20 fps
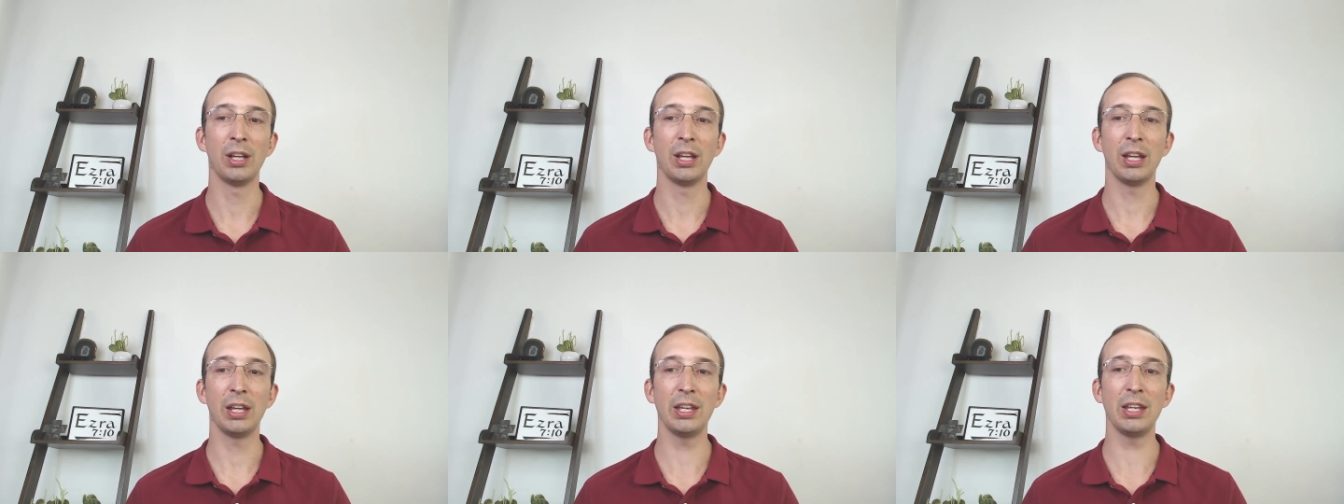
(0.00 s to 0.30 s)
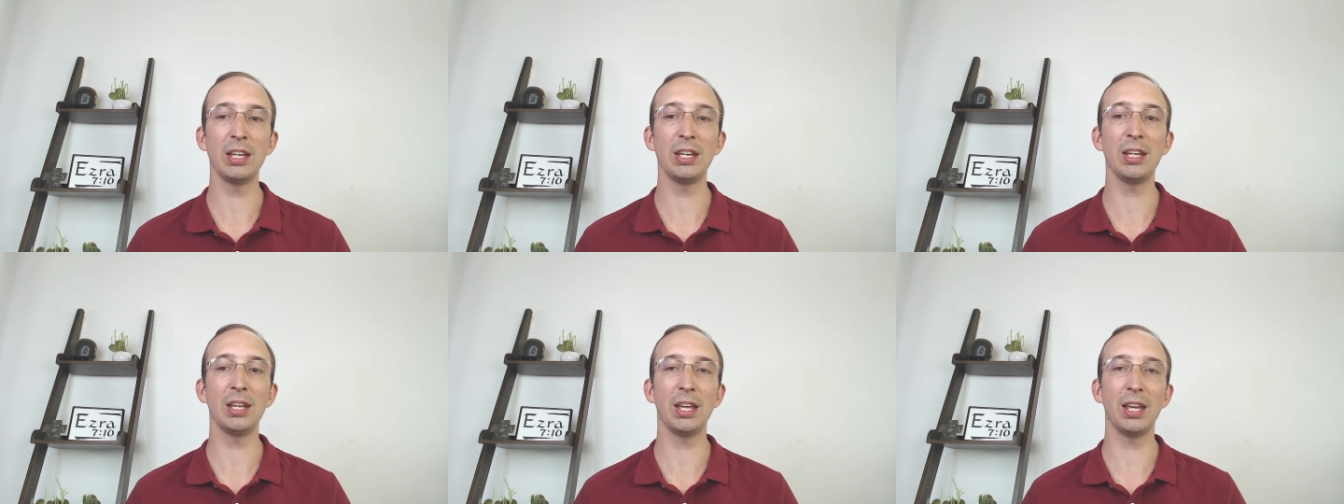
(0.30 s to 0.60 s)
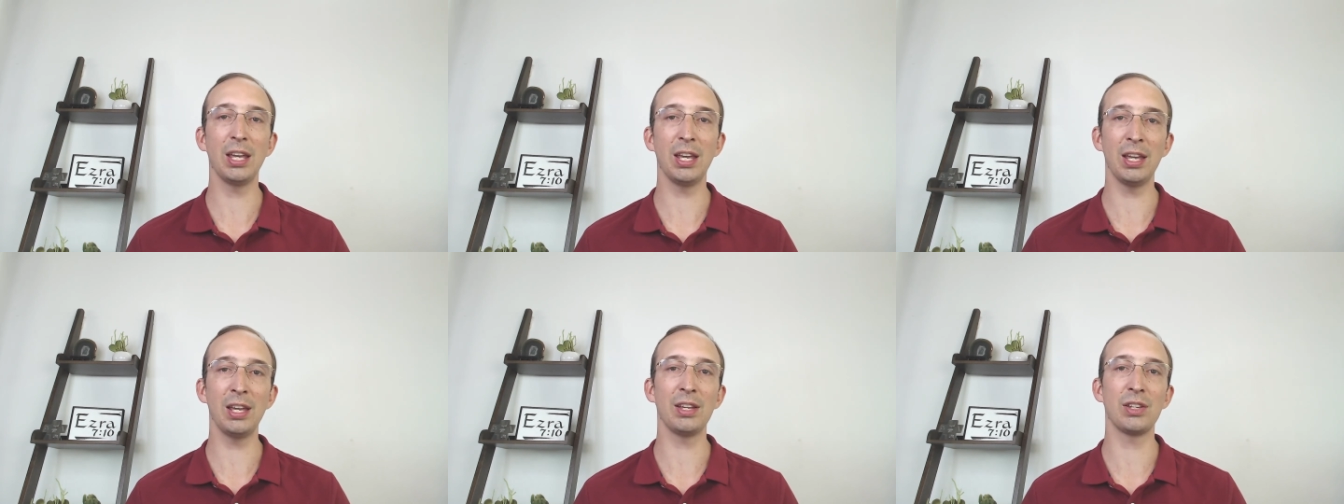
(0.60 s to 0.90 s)
He
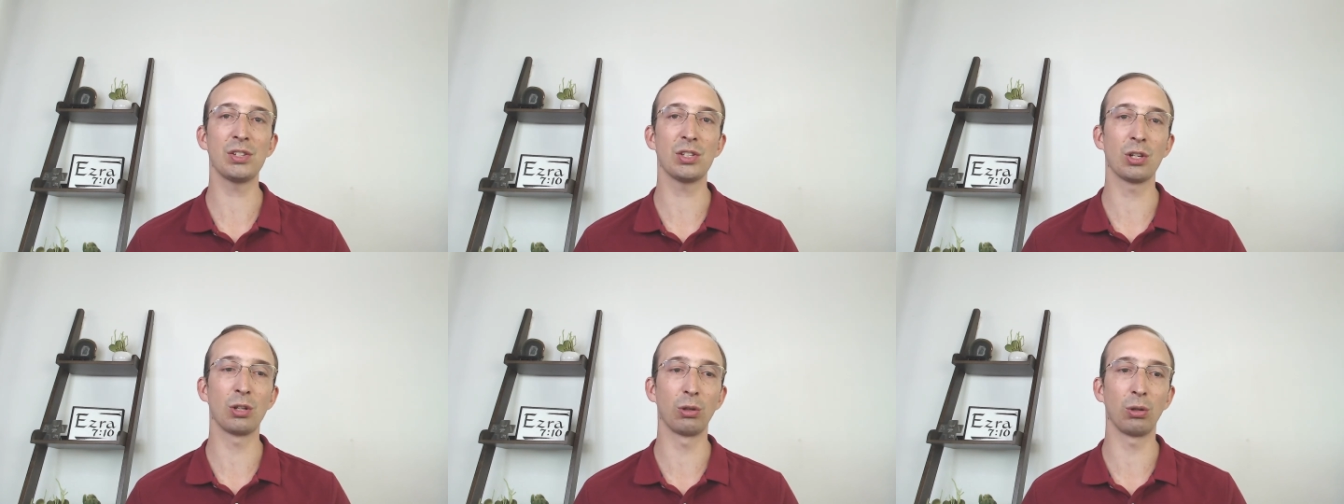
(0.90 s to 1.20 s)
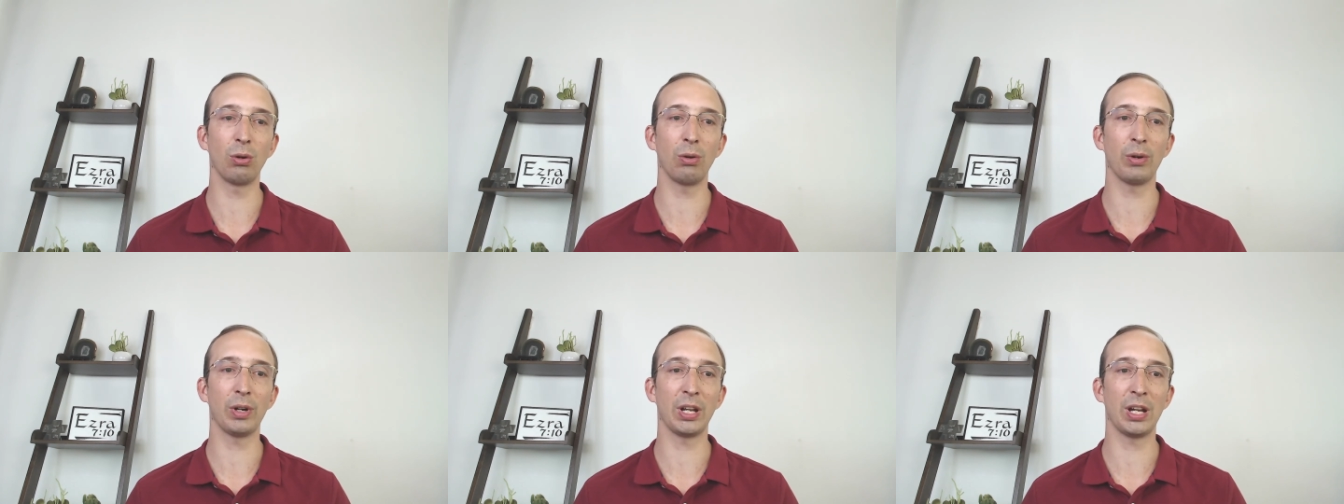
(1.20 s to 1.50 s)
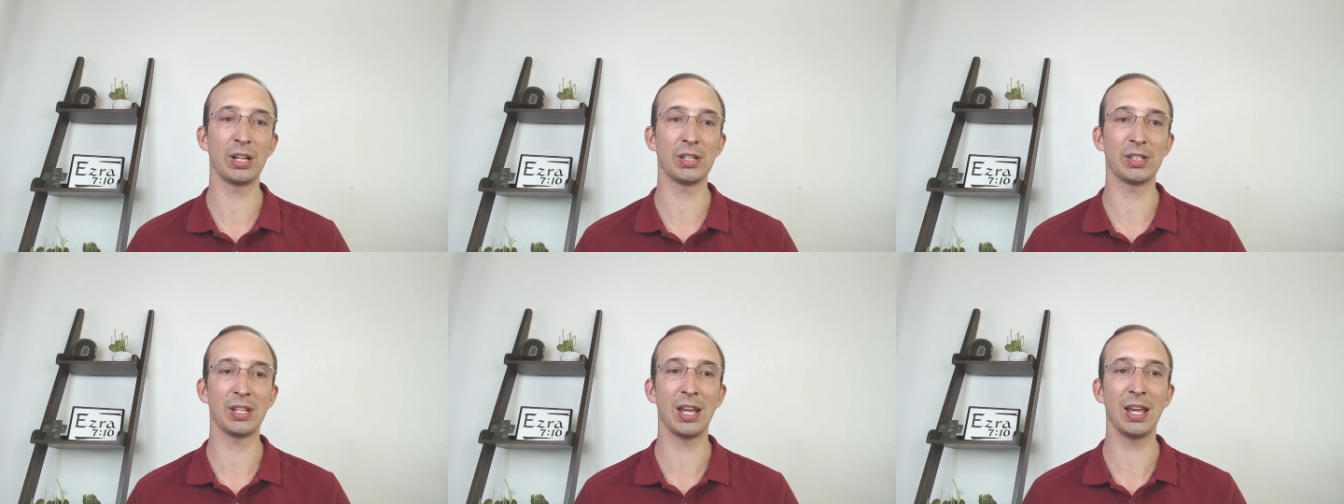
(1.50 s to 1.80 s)
is
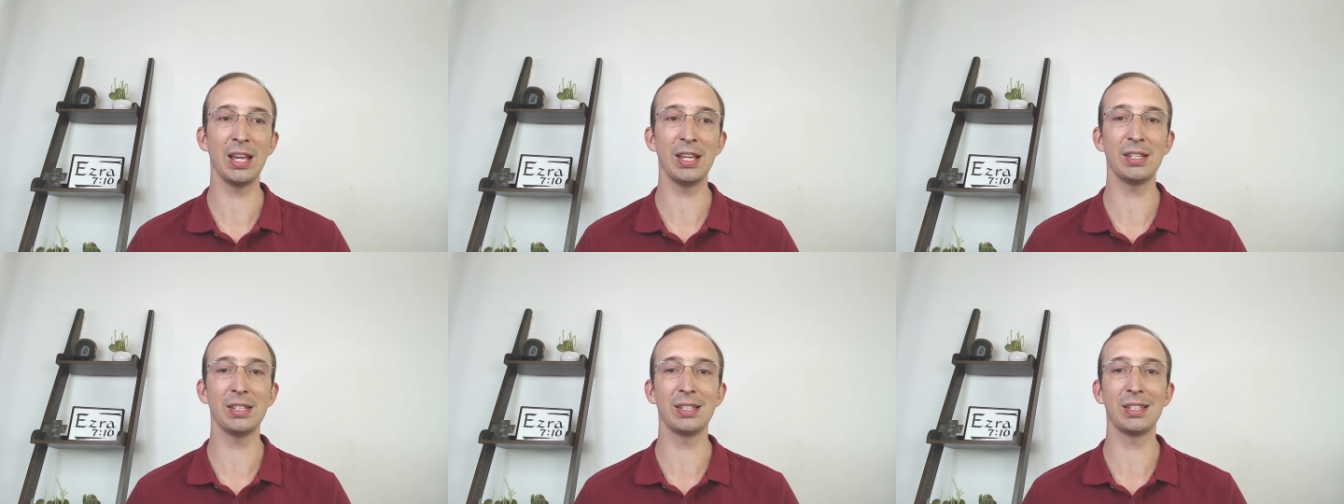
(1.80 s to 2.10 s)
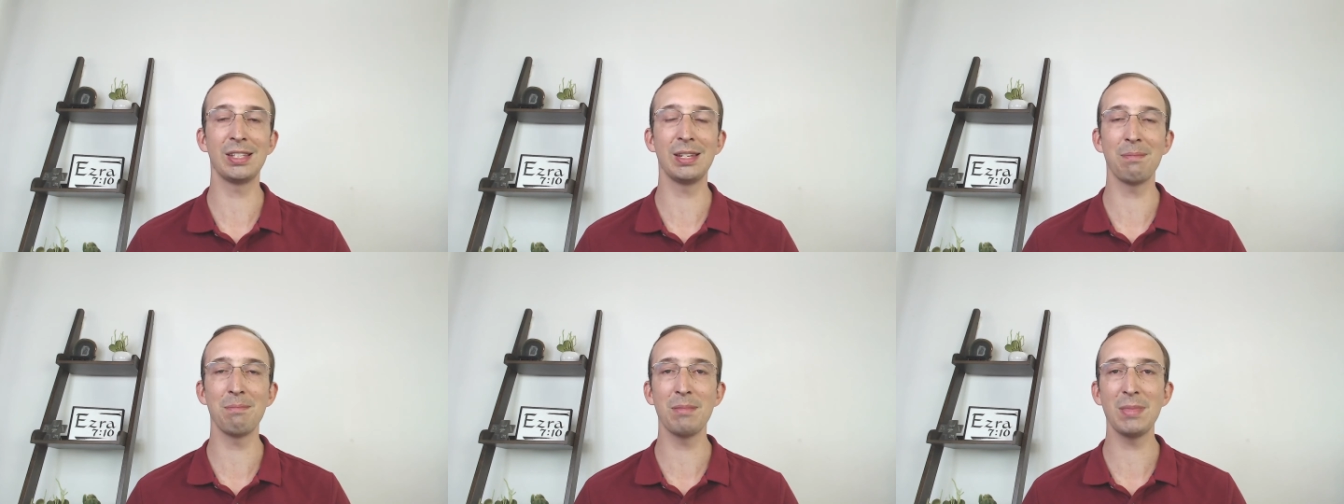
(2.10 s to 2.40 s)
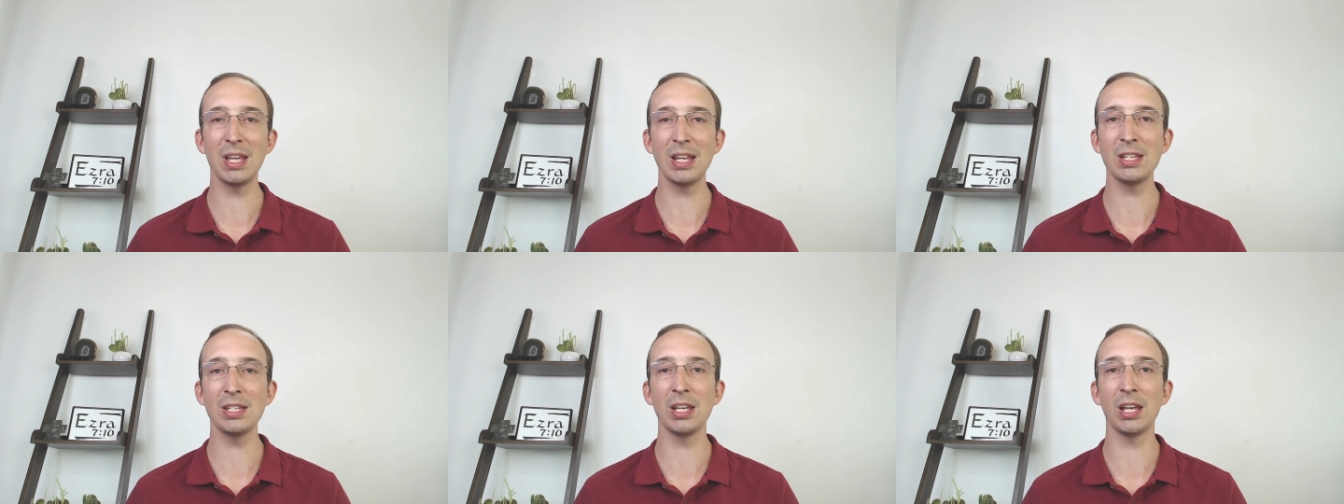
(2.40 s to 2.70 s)
glorious. His
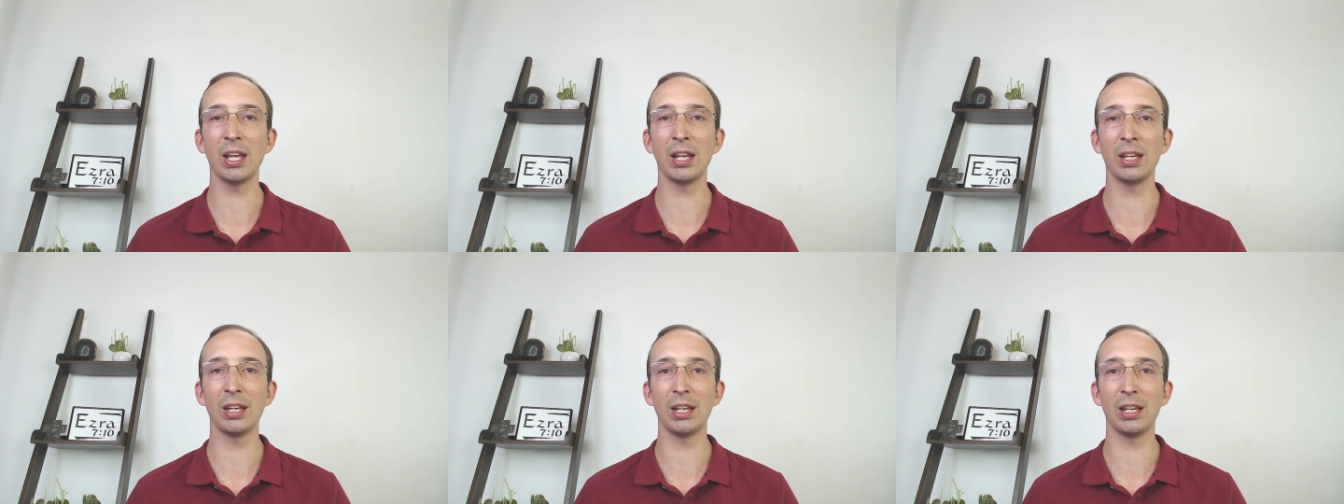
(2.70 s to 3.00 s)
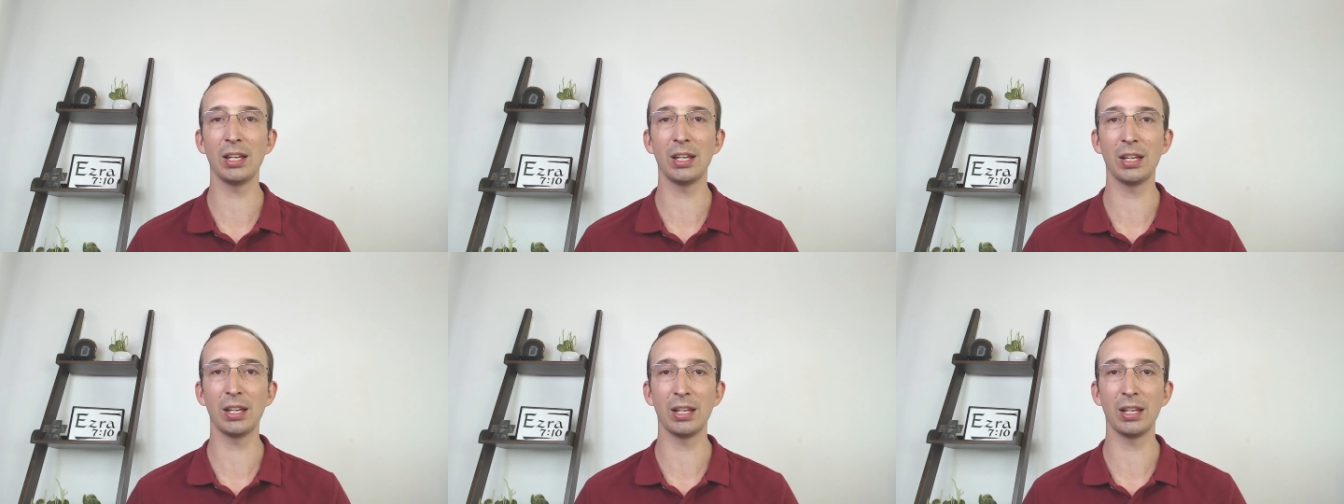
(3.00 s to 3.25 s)
dominion